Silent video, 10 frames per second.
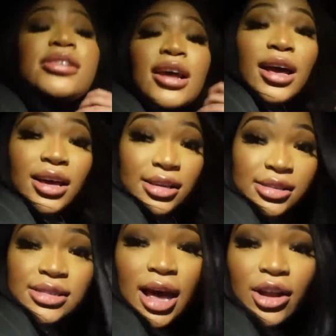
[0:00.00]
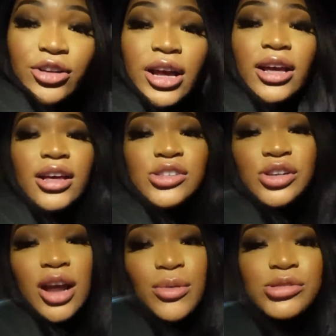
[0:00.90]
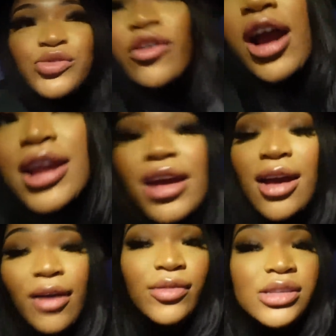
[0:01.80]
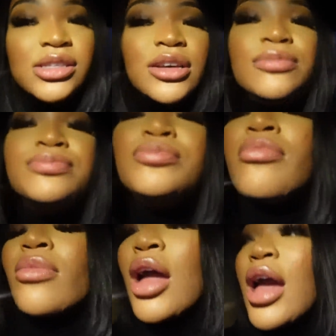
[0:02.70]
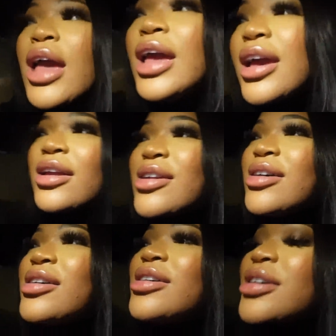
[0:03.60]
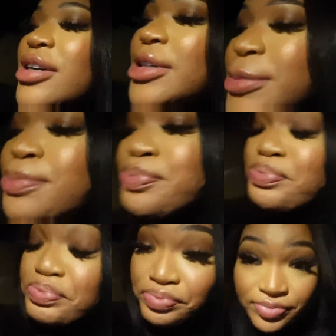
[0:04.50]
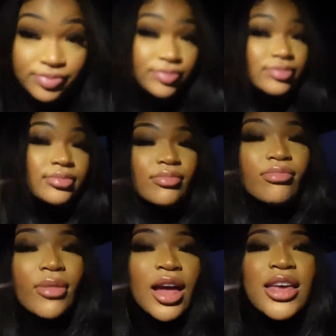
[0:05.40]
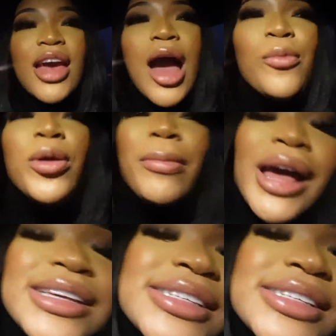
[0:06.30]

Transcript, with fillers: Today is Saturday. Yesterday was Friday, obviously. And um, yeah, I'm with my